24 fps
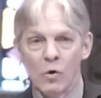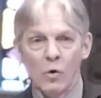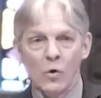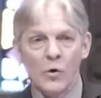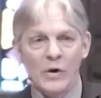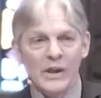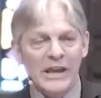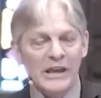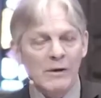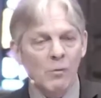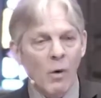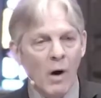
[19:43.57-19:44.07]

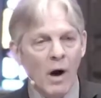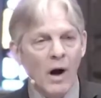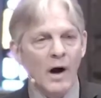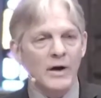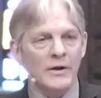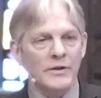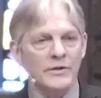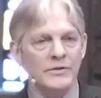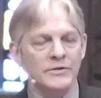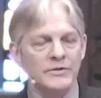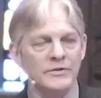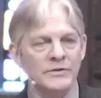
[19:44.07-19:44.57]
who he
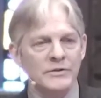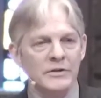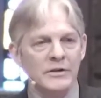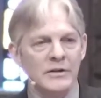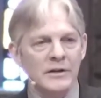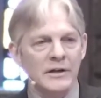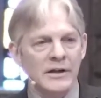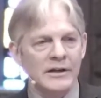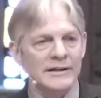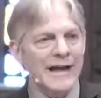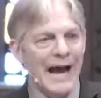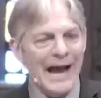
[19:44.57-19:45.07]
was.
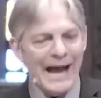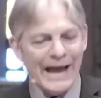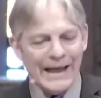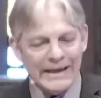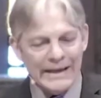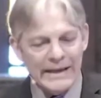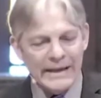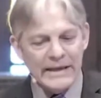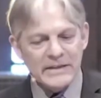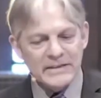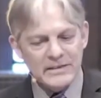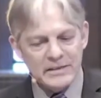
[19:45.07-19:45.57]

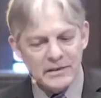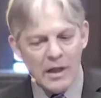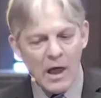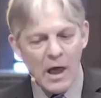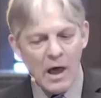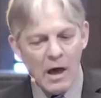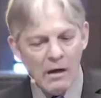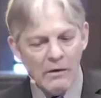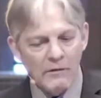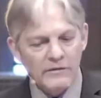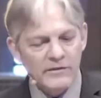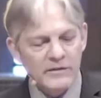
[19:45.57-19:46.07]
God is
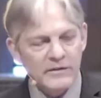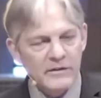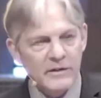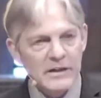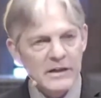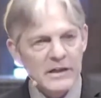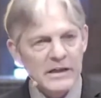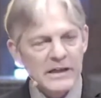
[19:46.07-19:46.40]
love.